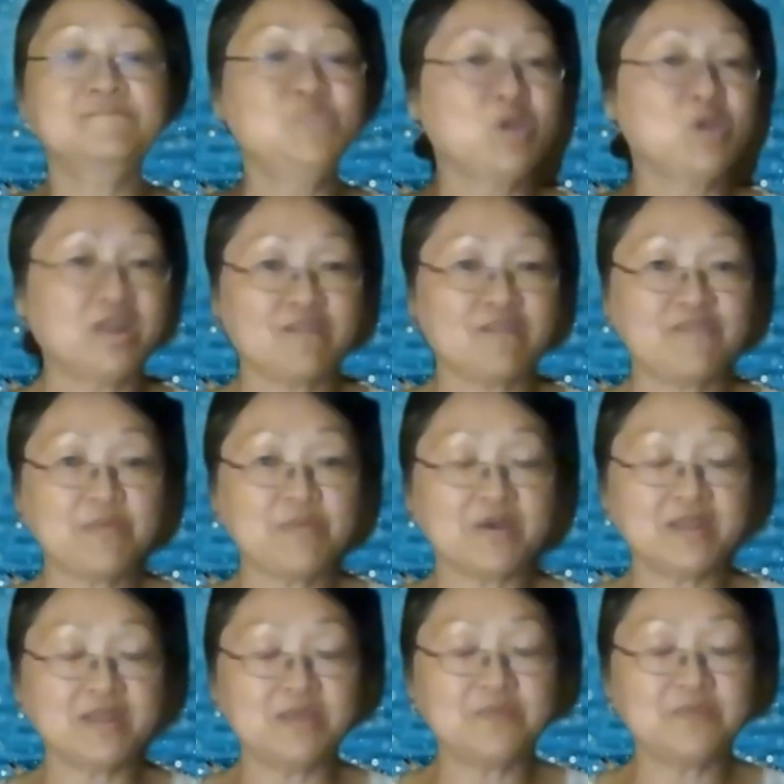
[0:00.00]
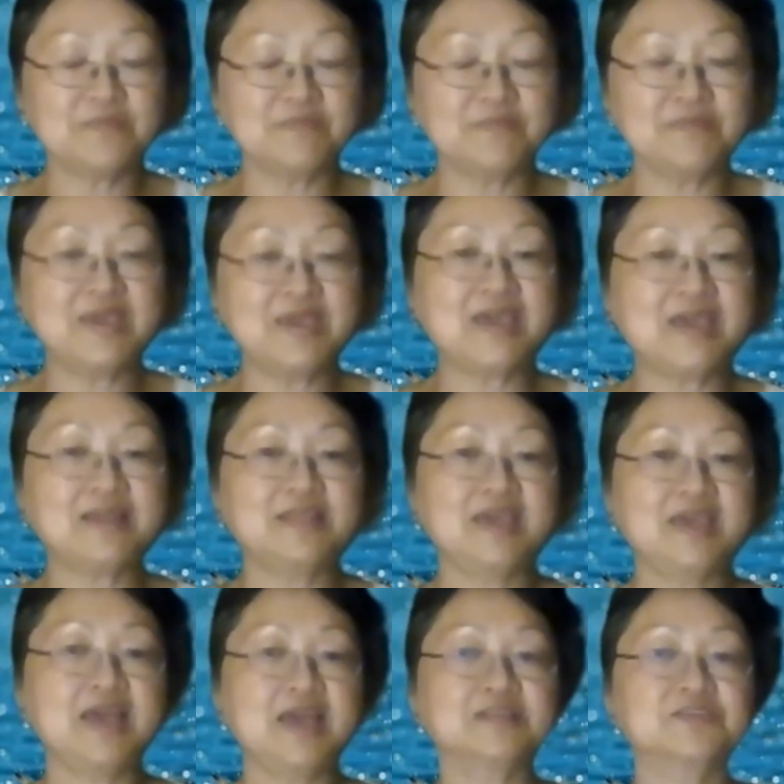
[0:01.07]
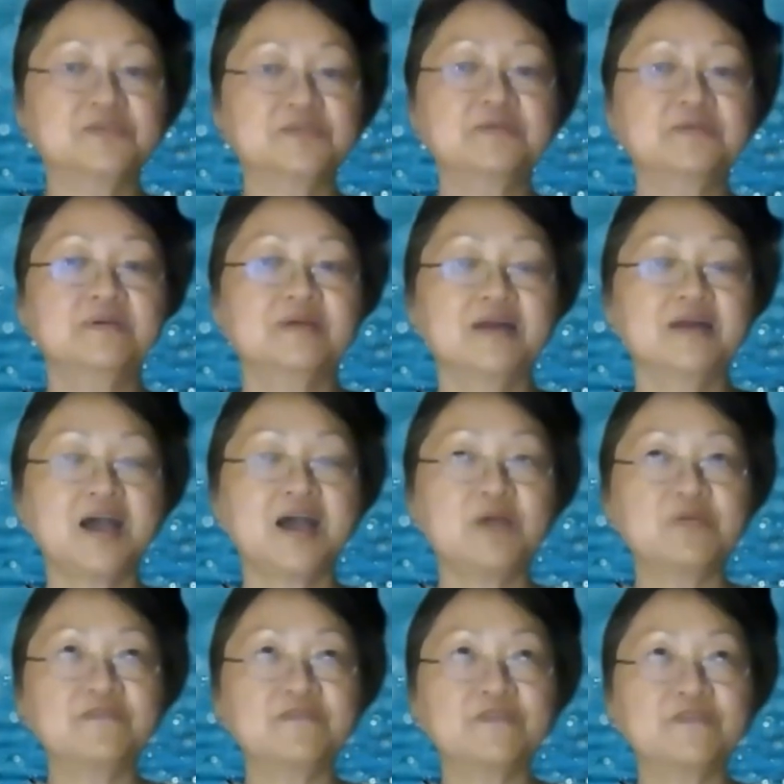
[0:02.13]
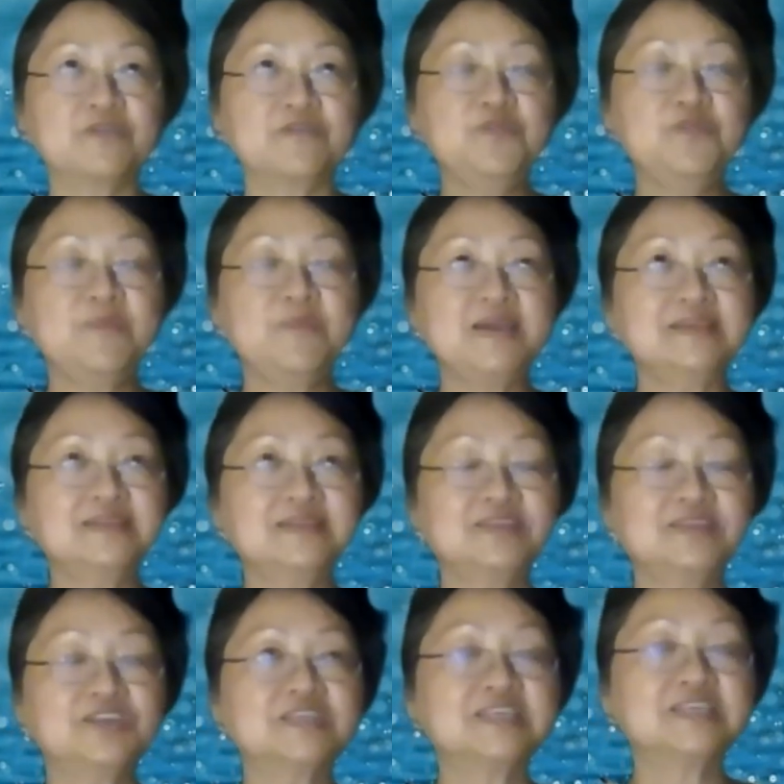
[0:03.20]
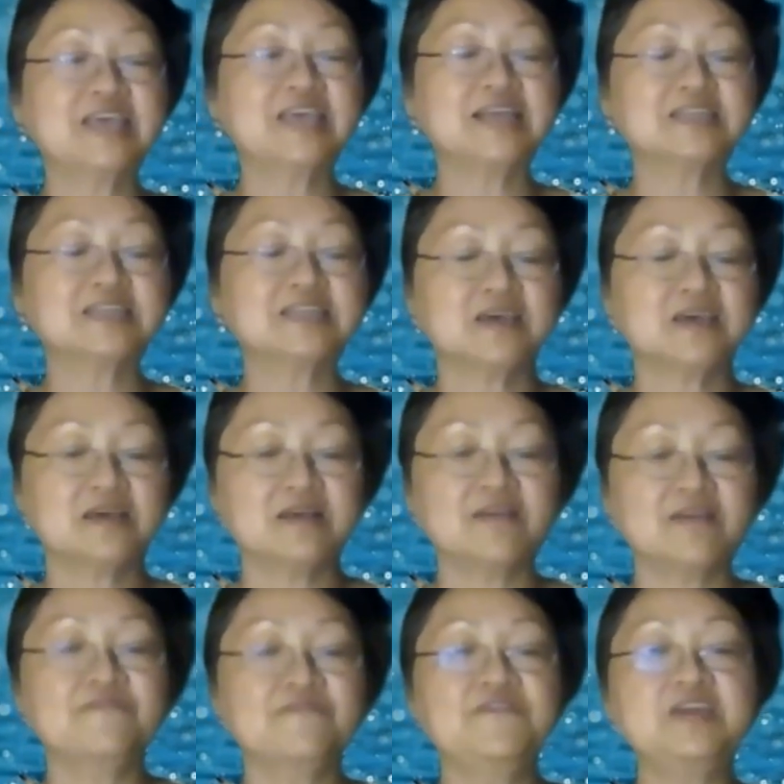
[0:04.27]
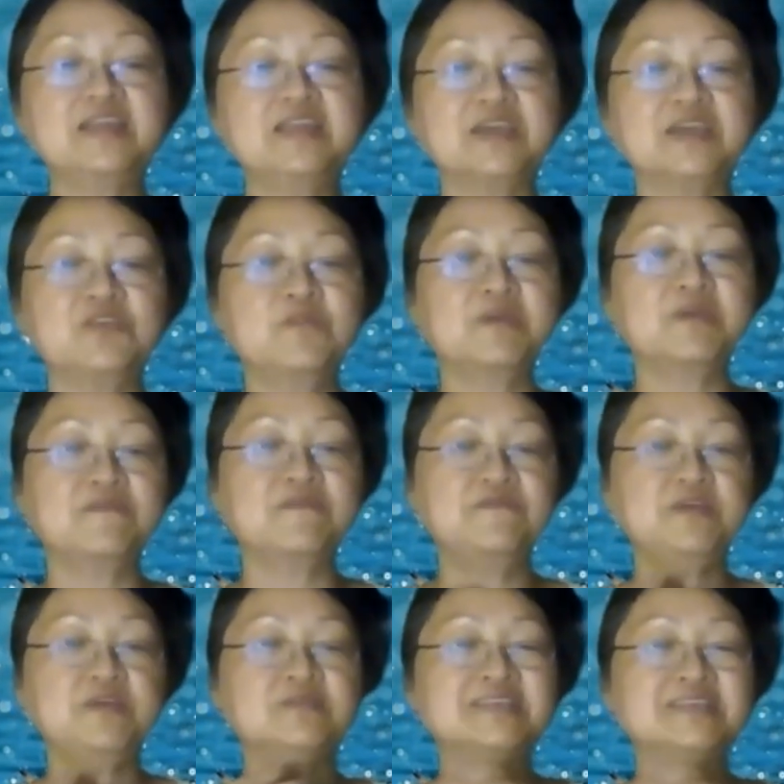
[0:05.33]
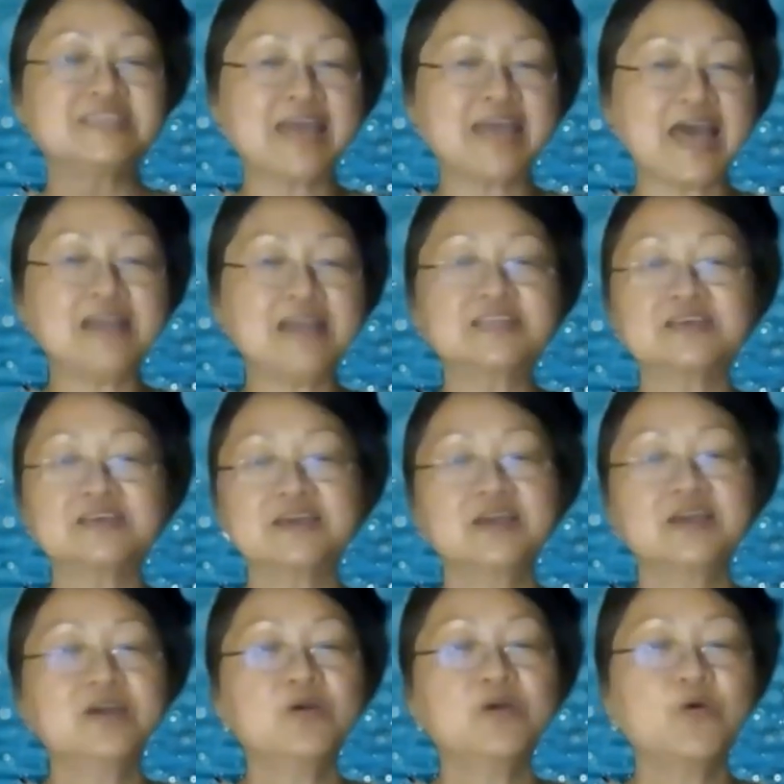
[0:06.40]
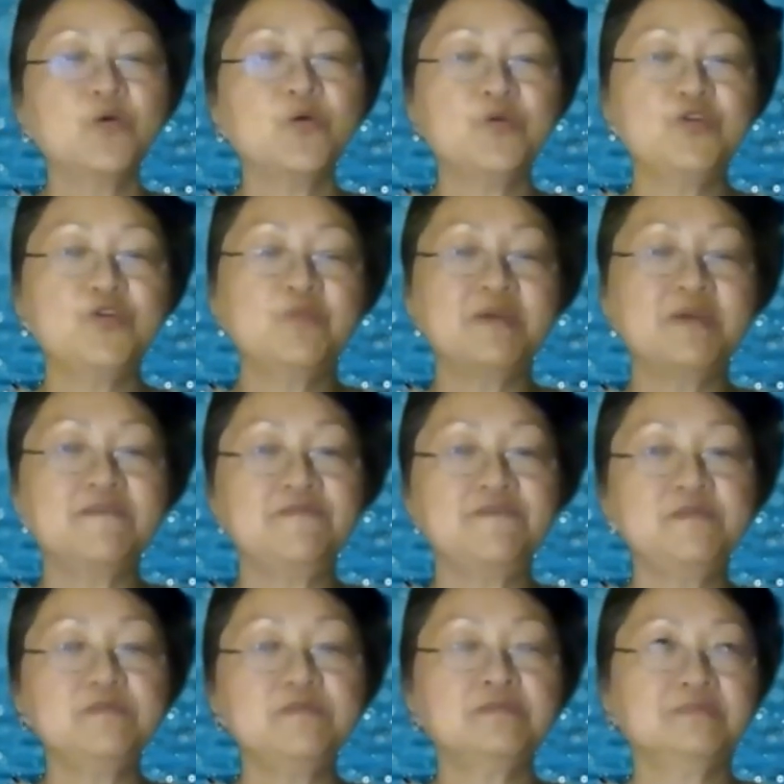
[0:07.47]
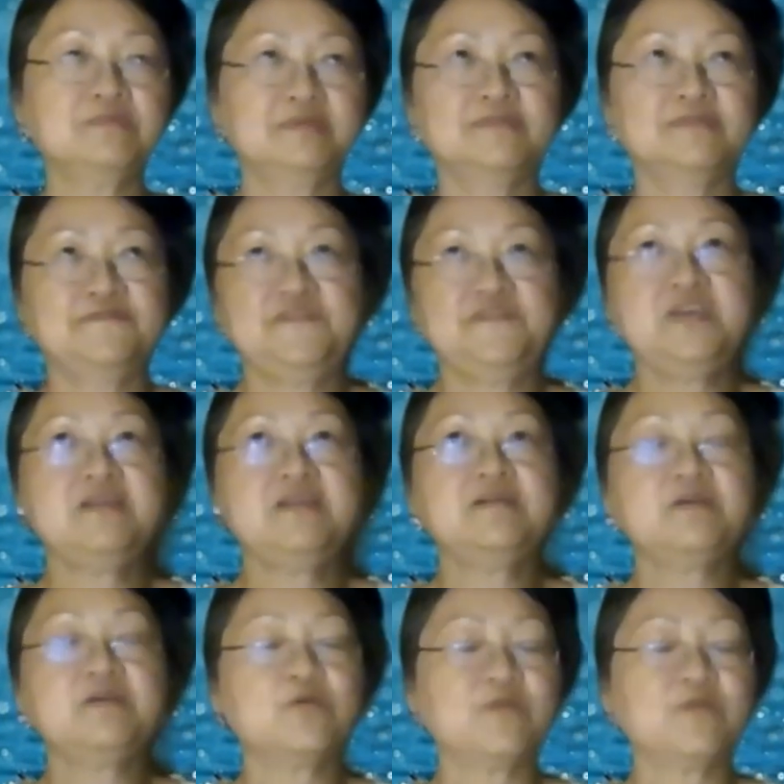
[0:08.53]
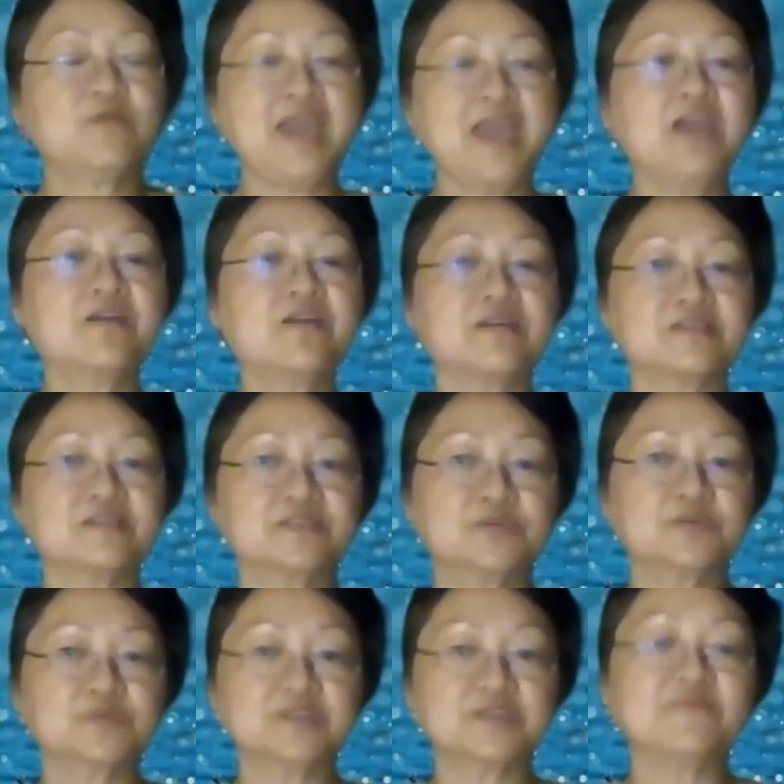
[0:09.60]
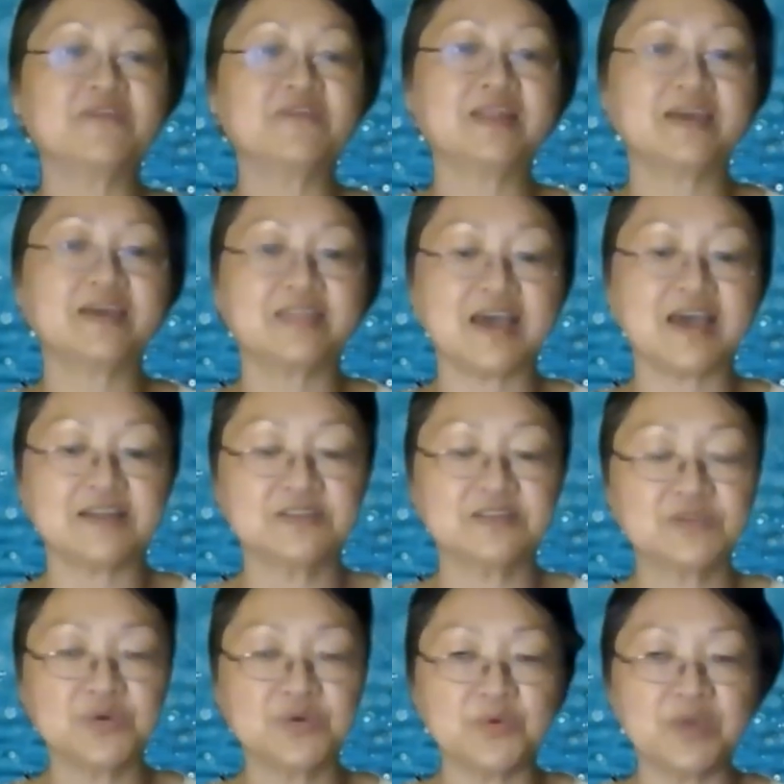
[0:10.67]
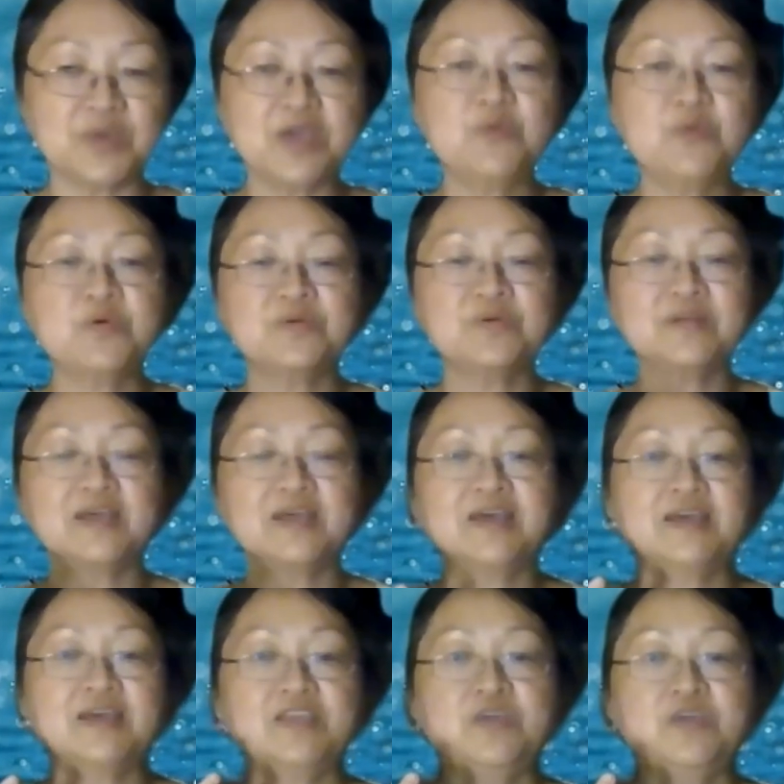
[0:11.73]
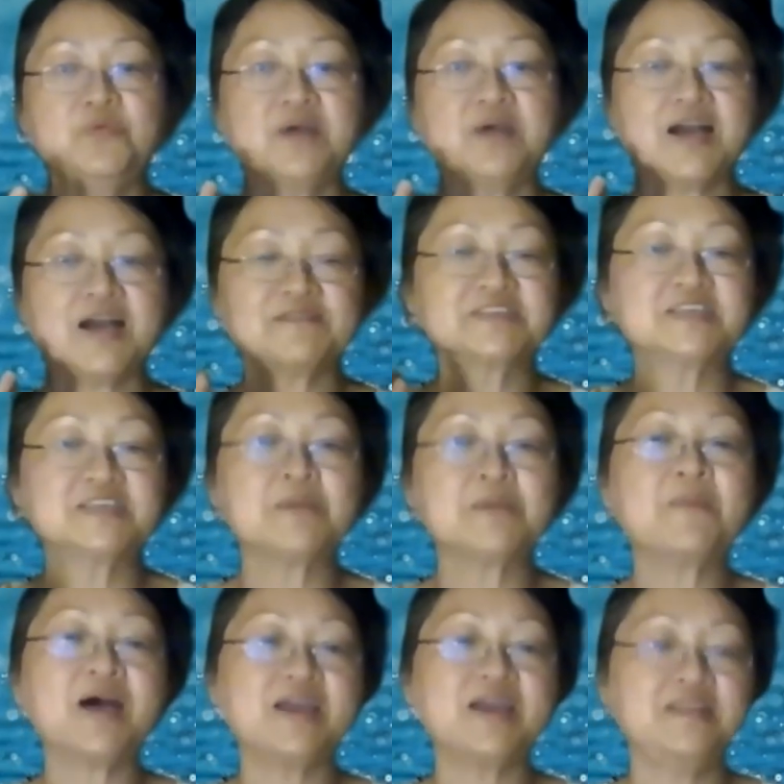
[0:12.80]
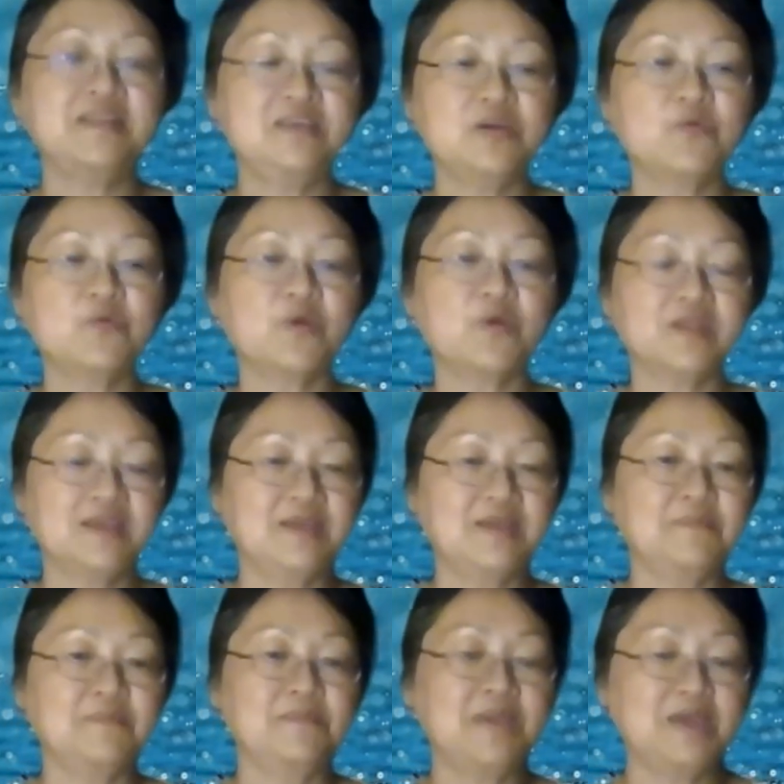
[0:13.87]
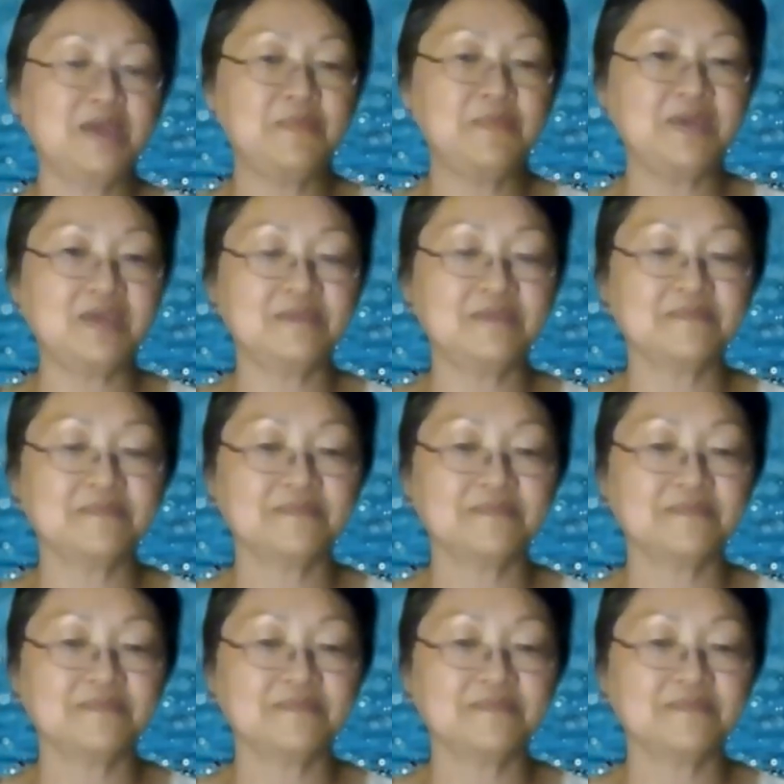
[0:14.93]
Not everybody may get the answer. However, you may just get a feeling. You may feel sad, or you may feel fear or anger. So something like that. So you will have some idea what it may be.